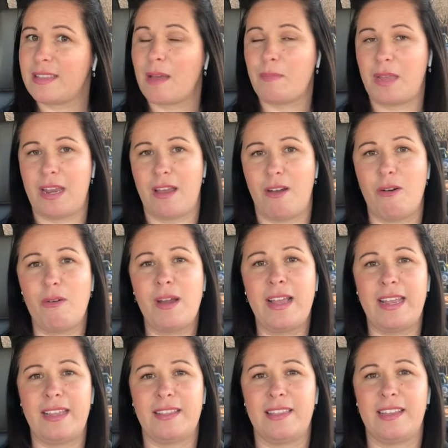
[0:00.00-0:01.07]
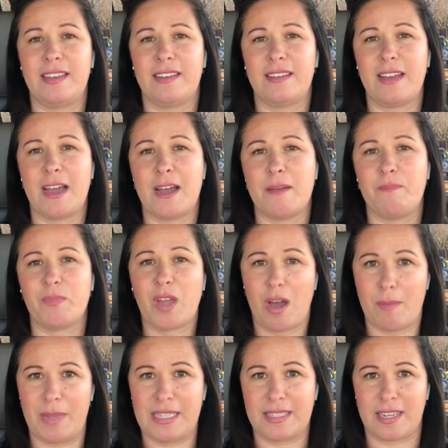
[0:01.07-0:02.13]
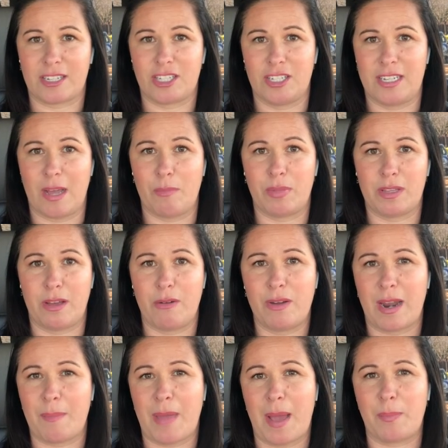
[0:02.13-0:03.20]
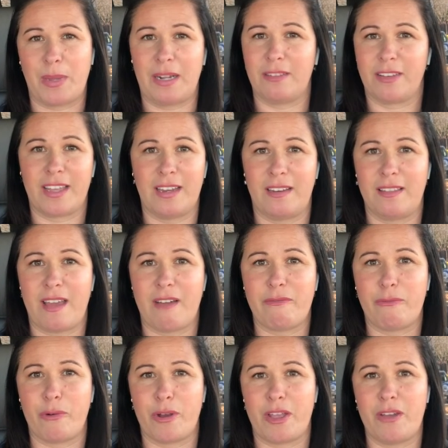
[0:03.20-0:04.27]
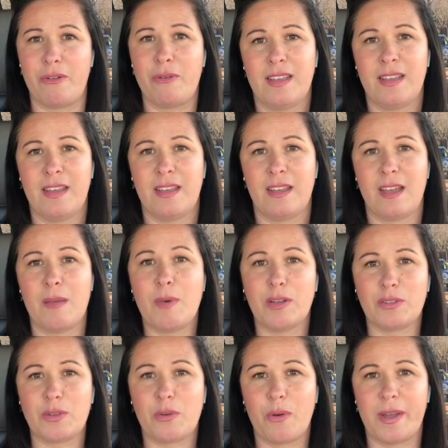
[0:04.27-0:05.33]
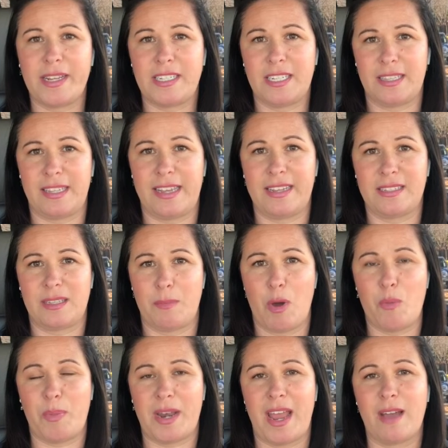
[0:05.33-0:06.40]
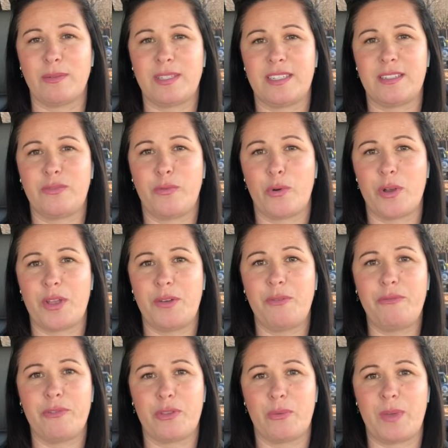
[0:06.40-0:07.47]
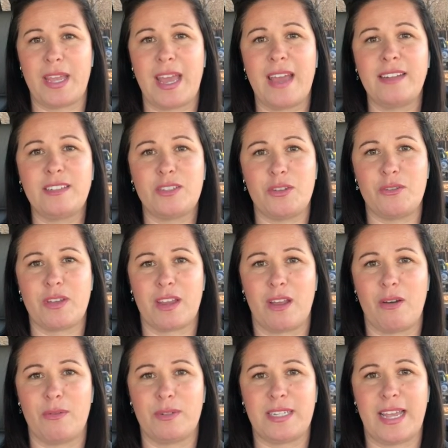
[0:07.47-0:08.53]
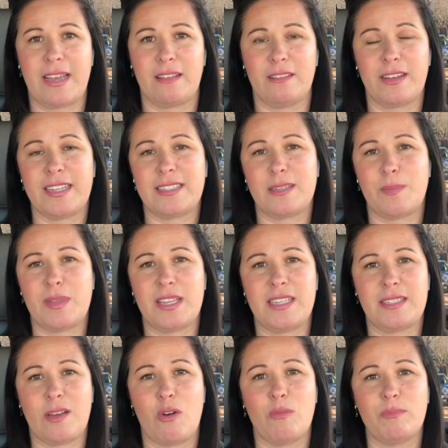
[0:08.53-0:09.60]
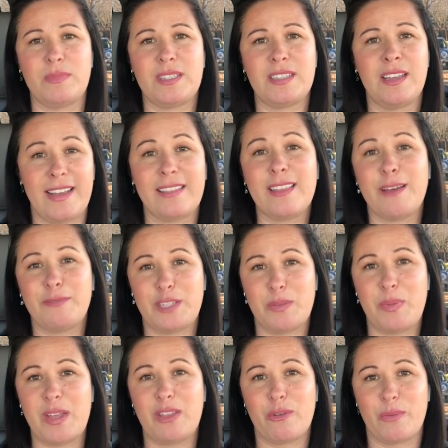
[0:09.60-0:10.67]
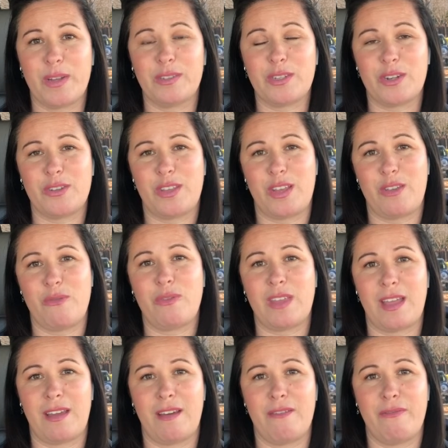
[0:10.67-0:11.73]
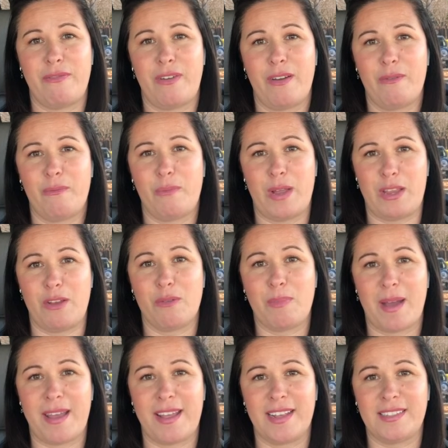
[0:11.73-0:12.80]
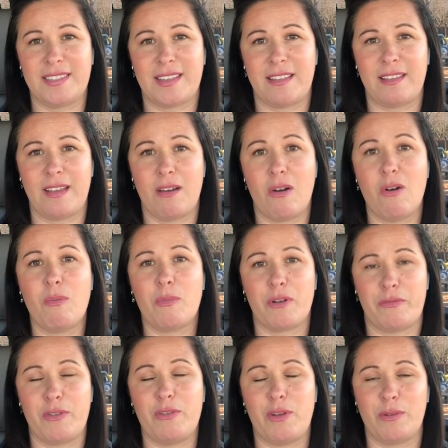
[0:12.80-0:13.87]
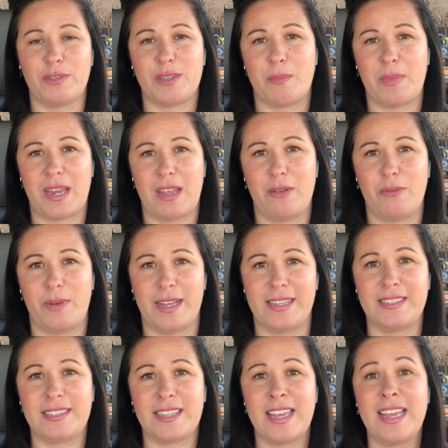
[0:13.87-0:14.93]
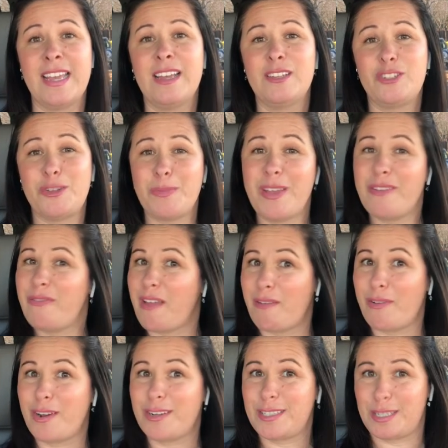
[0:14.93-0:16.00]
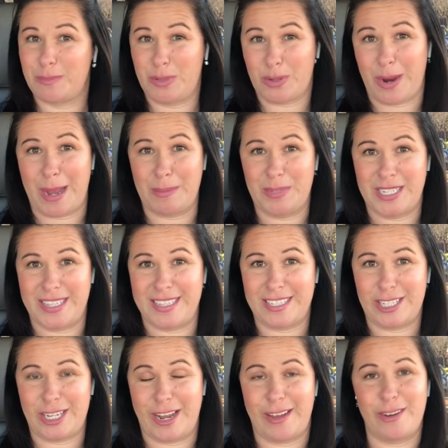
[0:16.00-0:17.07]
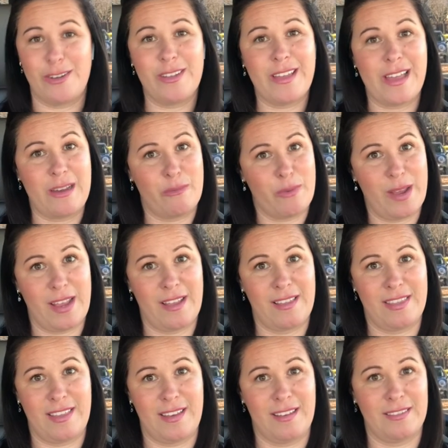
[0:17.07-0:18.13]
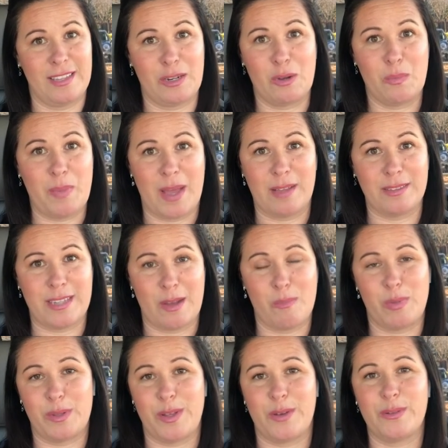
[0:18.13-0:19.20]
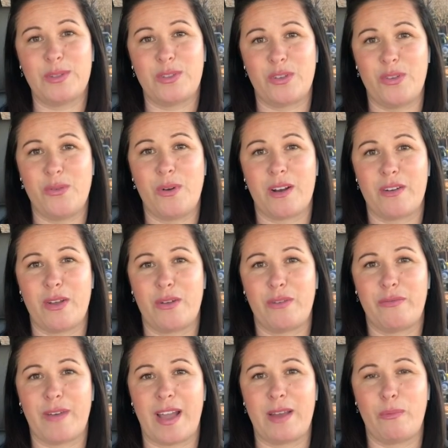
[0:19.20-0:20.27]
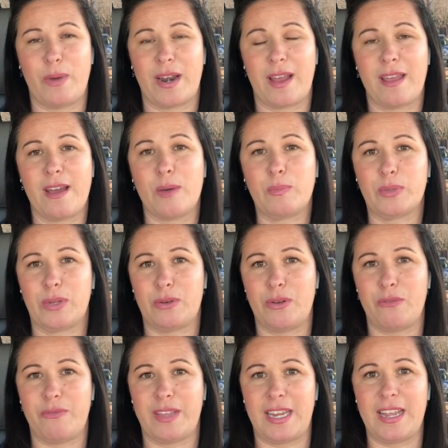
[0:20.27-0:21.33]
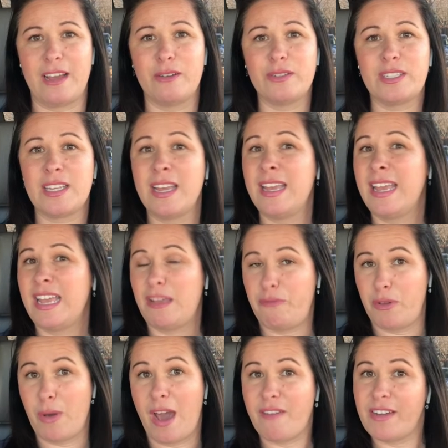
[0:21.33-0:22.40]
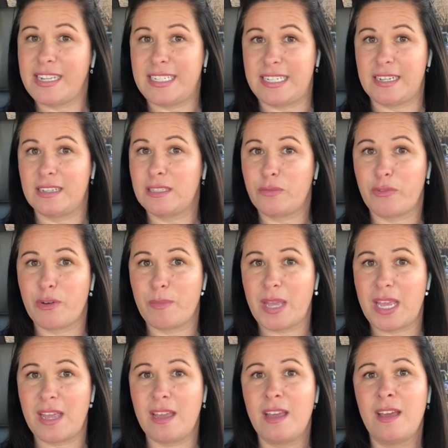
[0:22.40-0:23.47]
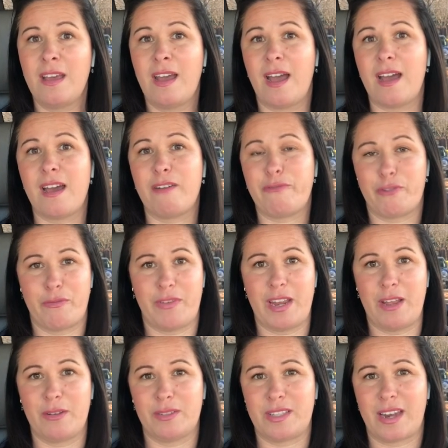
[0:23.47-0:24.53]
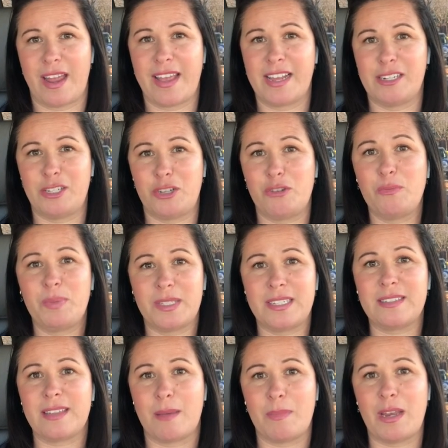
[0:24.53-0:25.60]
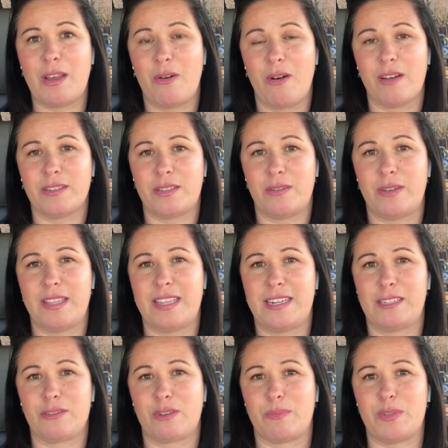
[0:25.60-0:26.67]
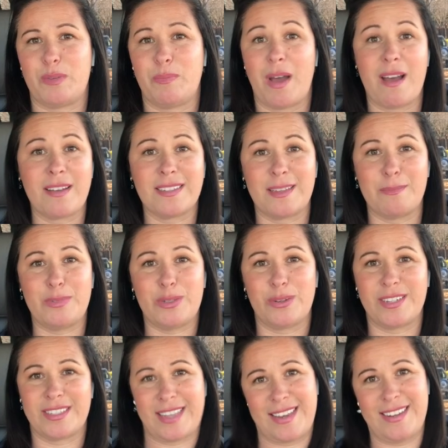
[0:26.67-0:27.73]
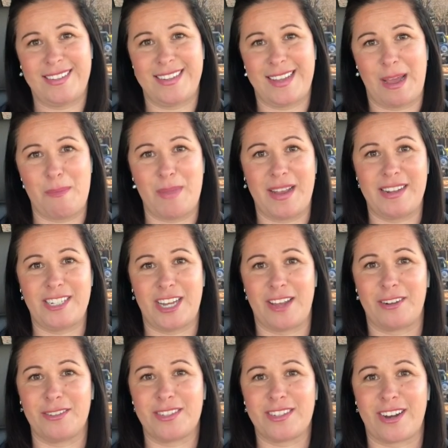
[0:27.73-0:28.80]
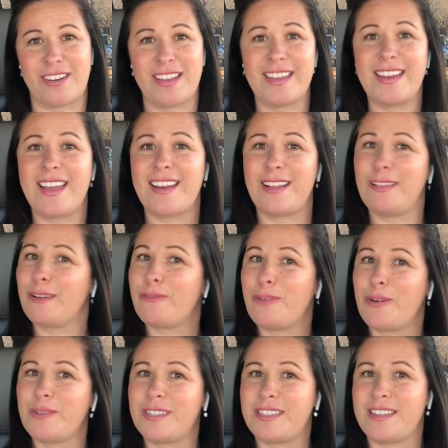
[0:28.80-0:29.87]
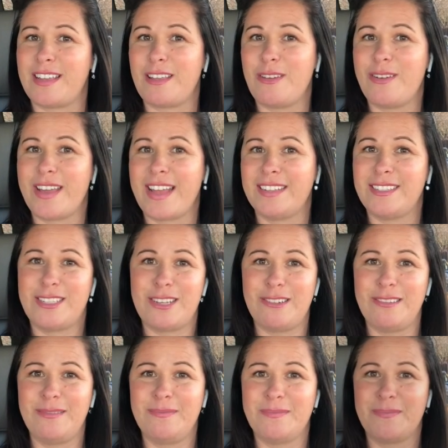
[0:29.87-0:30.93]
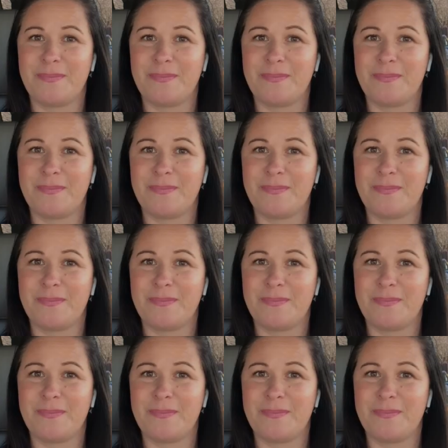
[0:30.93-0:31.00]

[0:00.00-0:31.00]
let me know in the comment section down below, and I'm happy to look into that for you. I'm also going to link some open houses for you for the weekend, so you can go take a look at some of these homes. I'd love to be the realtor that you think of when you're buying and selling a home, or if you know somebody who is. Do me a favor, subscribe to this channel and ring the little bell down below so you are notified when I upload new videos. If you have ideas for me for videos that I could do, please let me know also in the description box. I'm so excited to get my channel started, and I look forward to seeing you again soon.